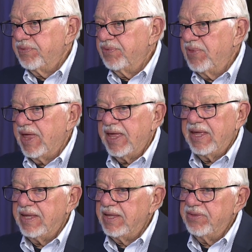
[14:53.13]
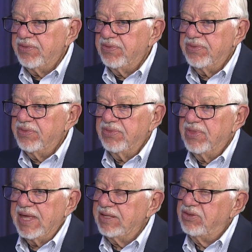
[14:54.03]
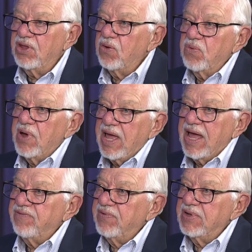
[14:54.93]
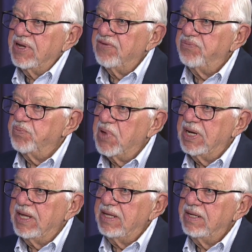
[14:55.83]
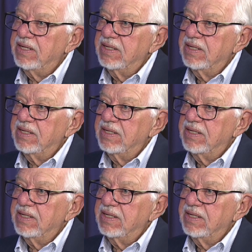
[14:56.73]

they they don't have enough money